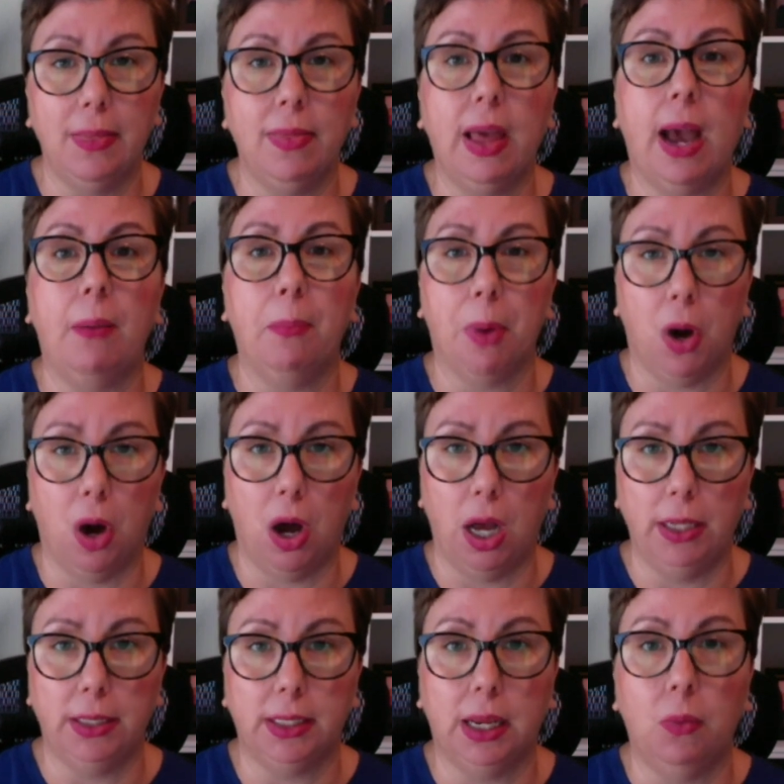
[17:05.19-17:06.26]
that
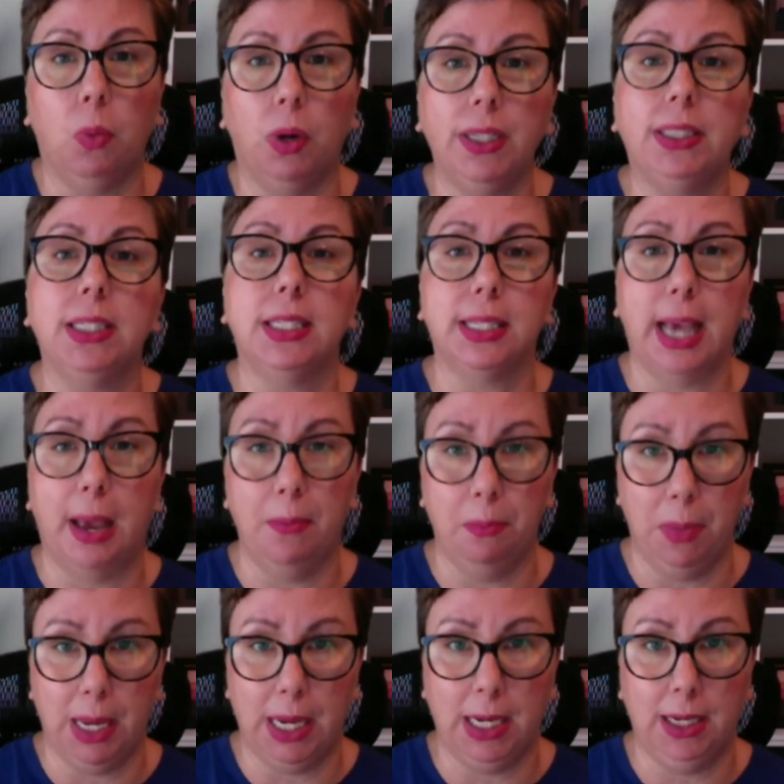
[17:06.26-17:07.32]
pause. And what does that
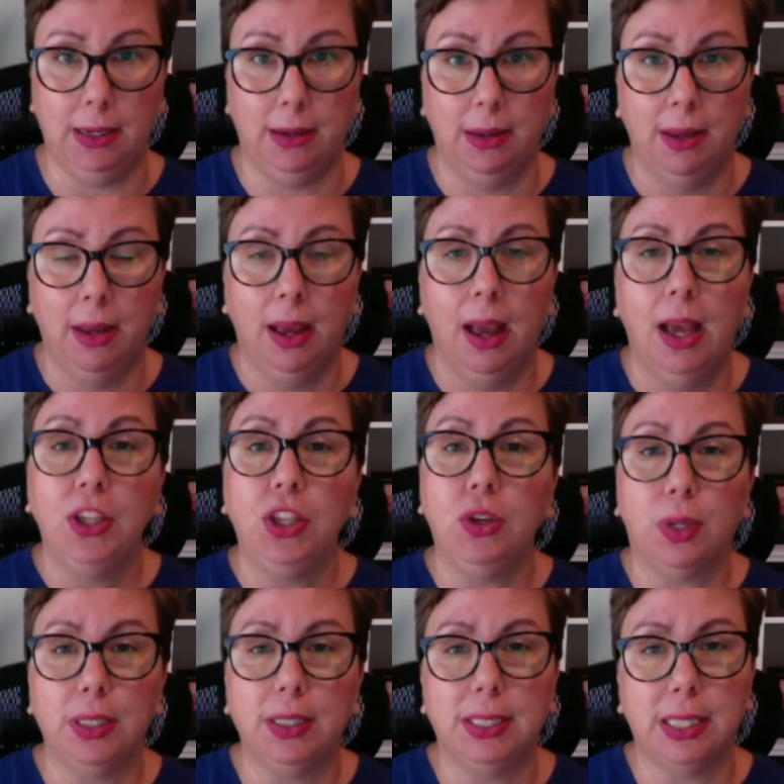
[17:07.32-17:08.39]
mean? You
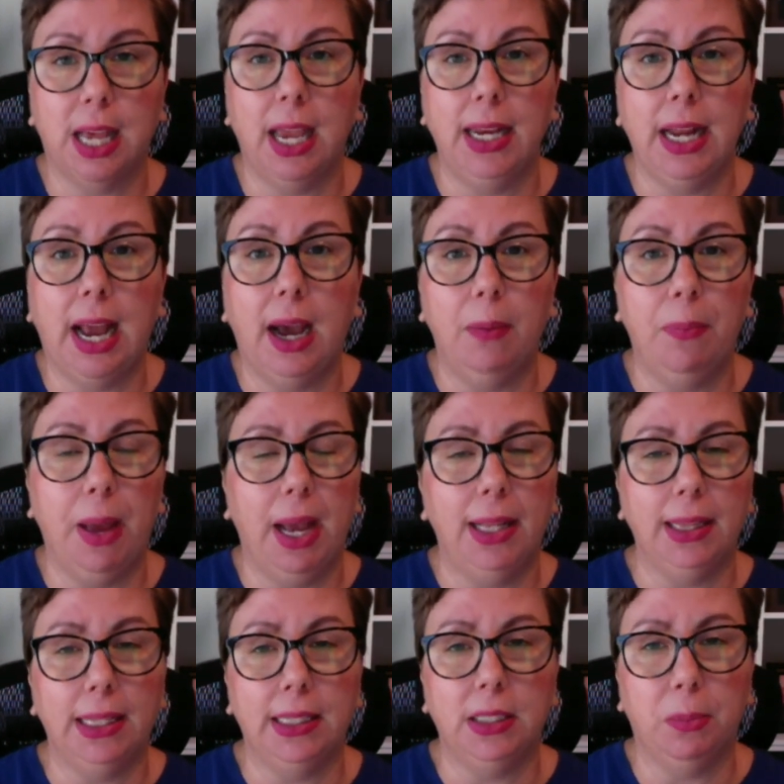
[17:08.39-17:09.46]
can sign up at
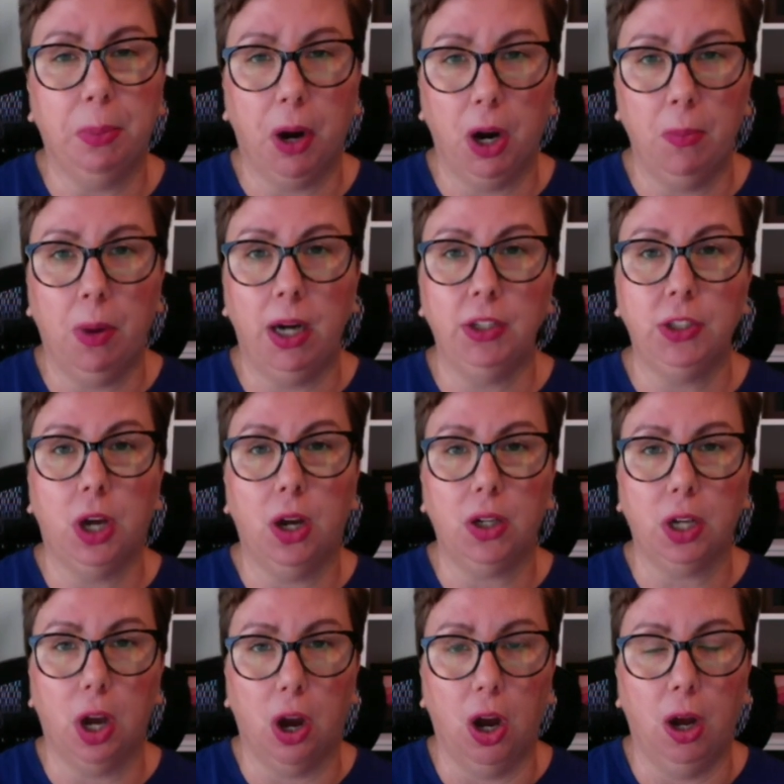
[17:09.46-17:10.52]

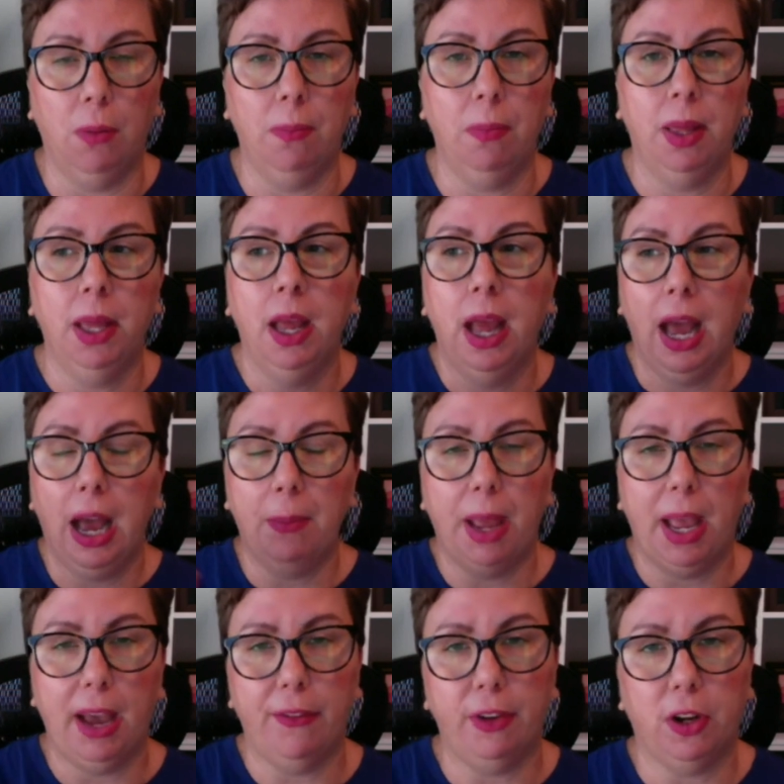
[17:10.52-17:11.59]
lindaparmar.com. I
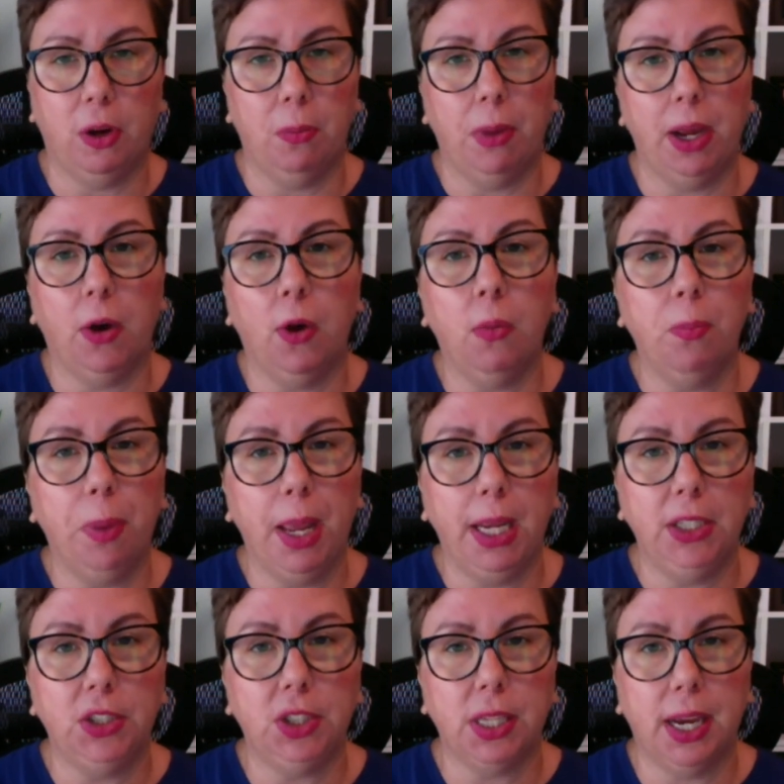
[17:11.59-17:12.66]
have it on my
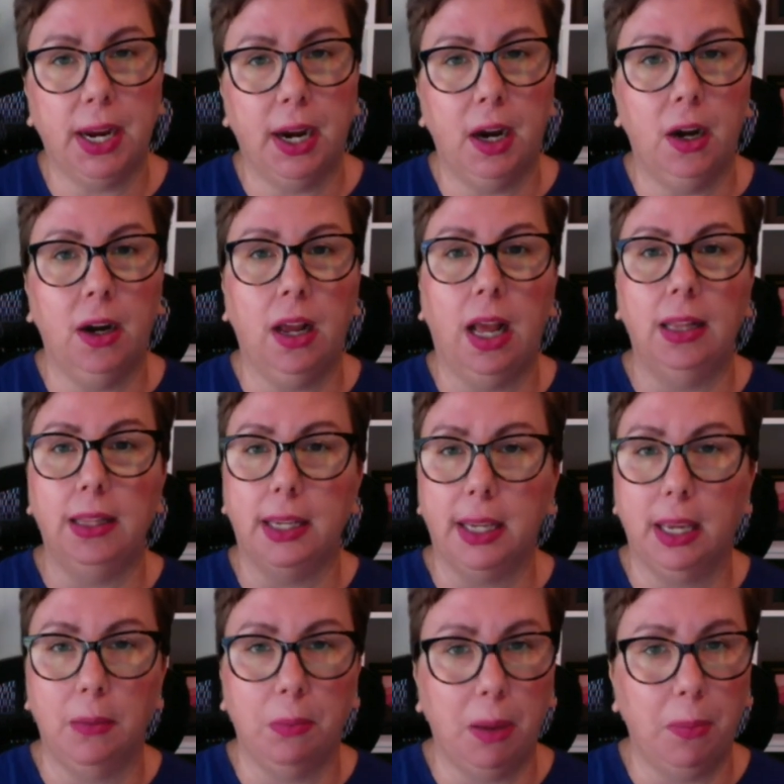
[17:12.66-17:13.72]
homepage there, a
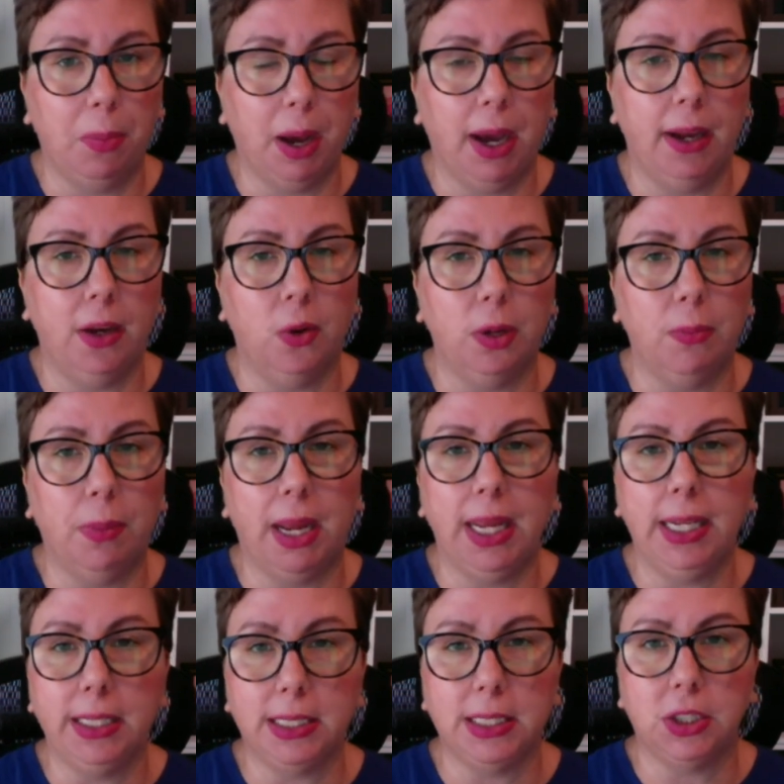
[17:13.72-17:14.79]
link in my bio and my
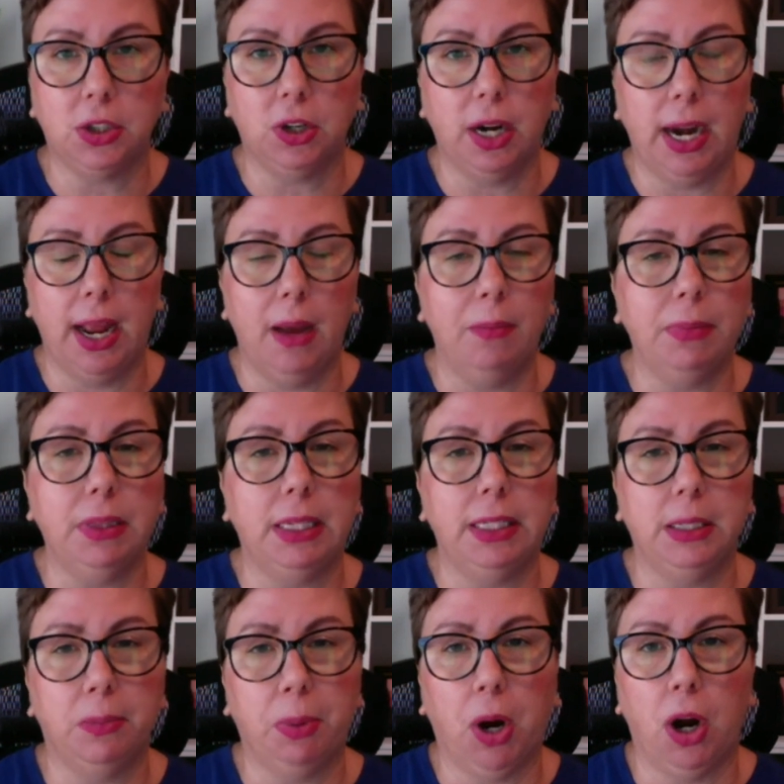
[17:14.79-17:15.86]
Instagram,
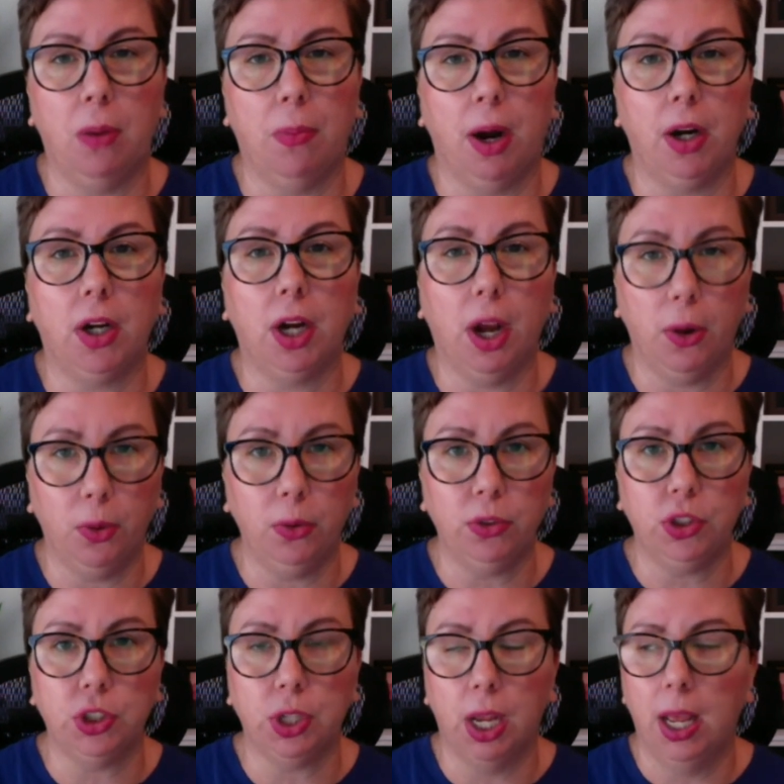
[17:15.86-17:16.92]
Linda Parmar
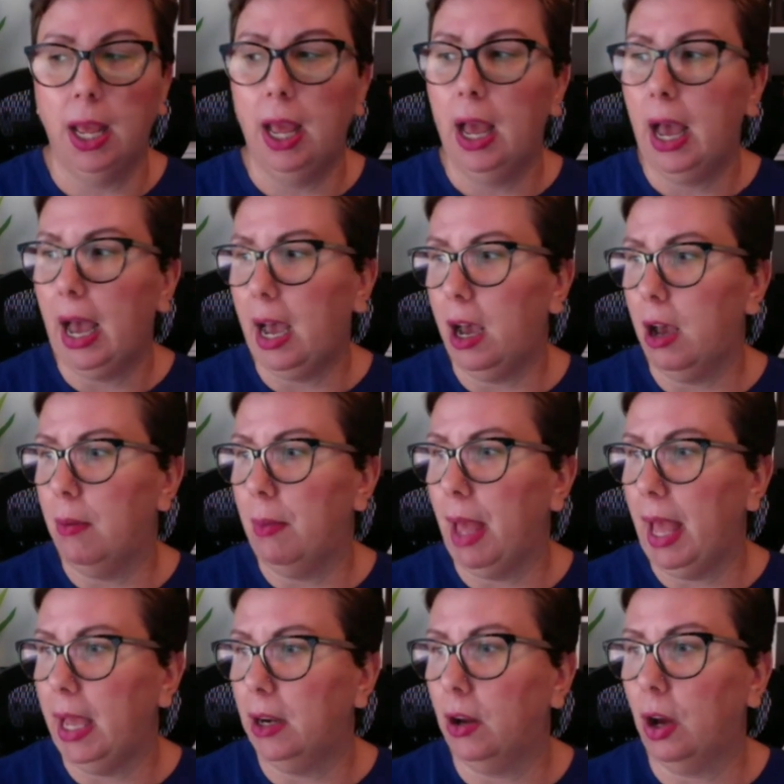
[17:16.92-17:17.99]
Coach. And
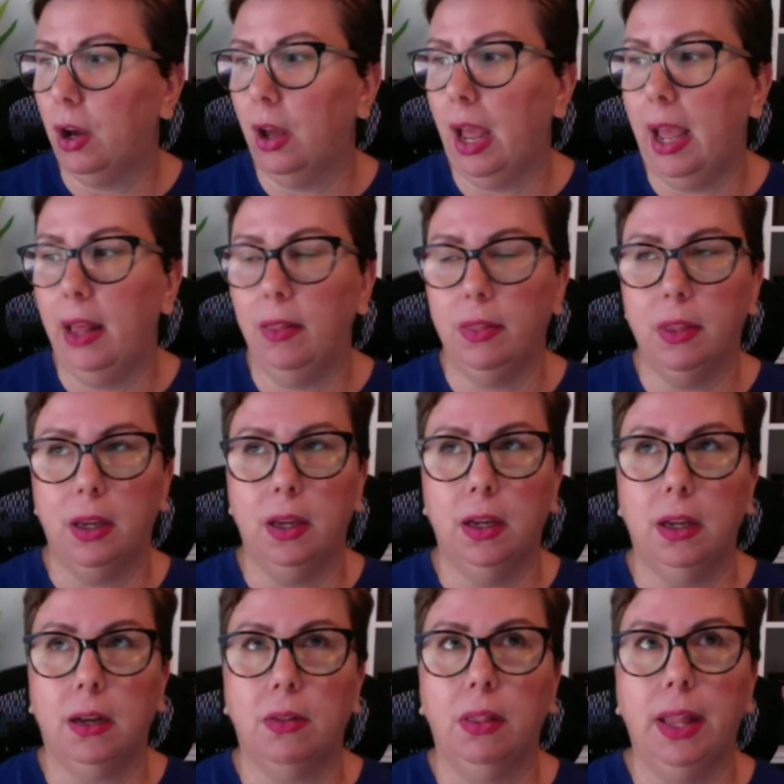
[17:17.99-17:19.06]

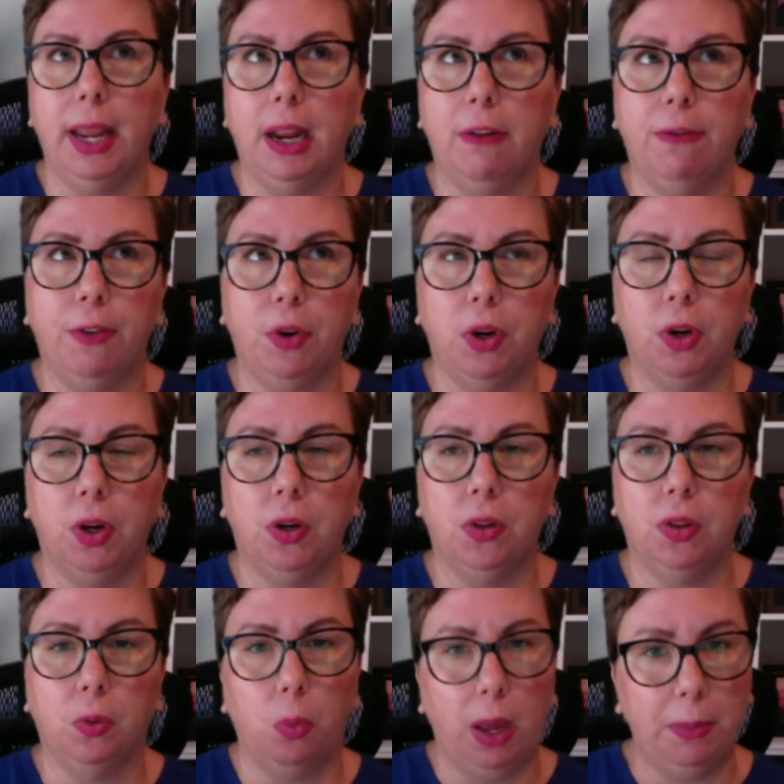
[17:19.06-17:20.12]
the link for
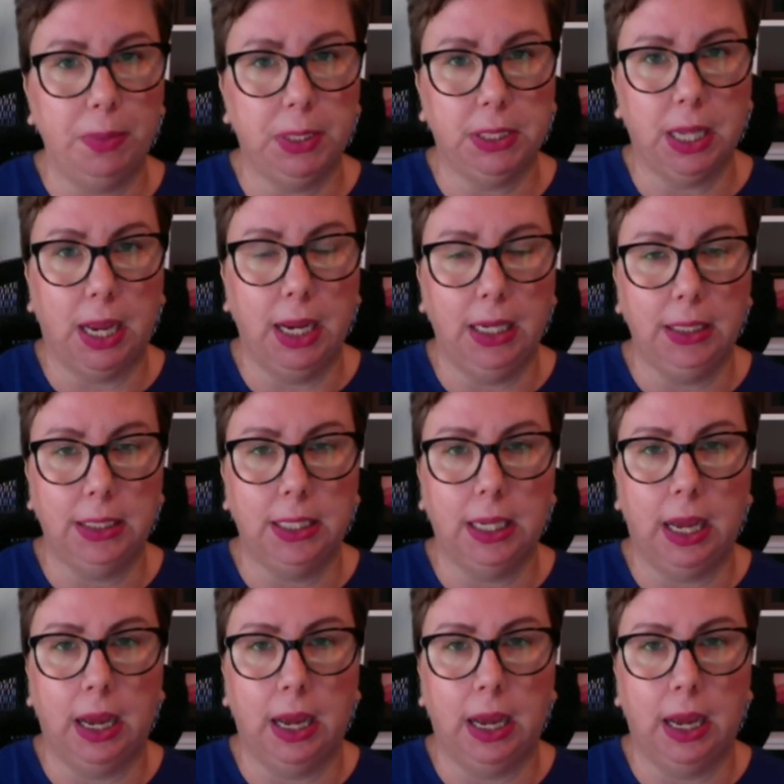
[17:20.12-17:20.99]
the website